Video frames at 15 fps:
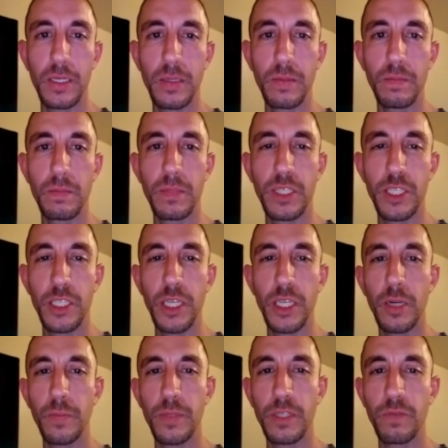
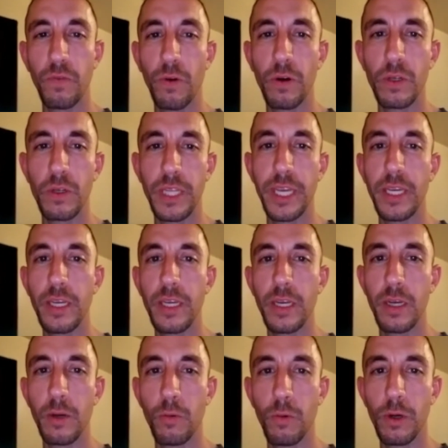setup as far as like
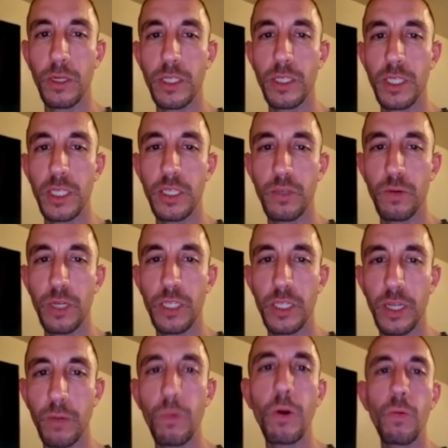a work situation?
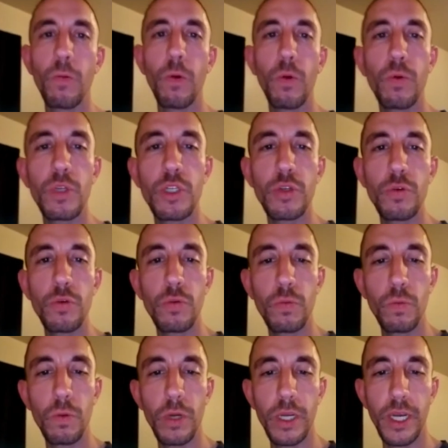Like,
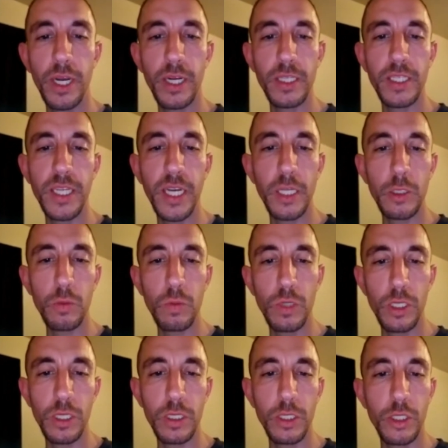what kind of schedule
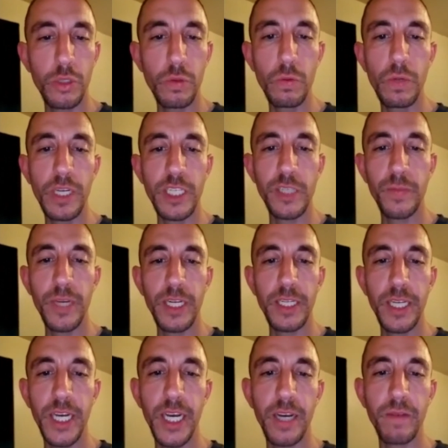would you expect
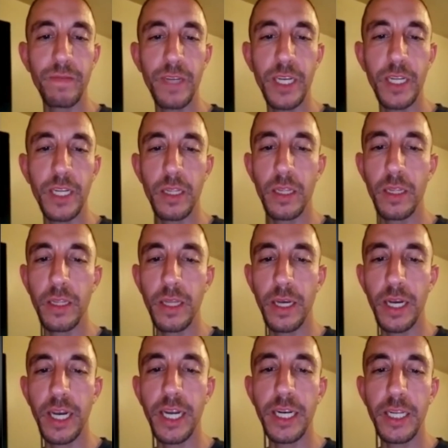to have in the
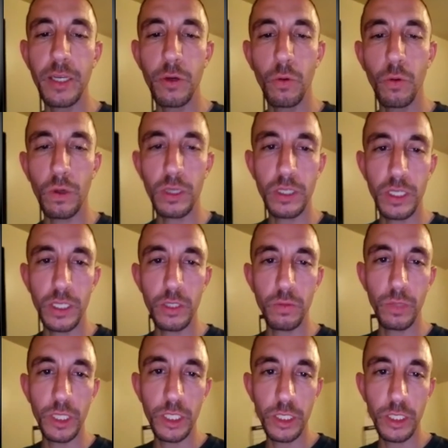ideal work situation?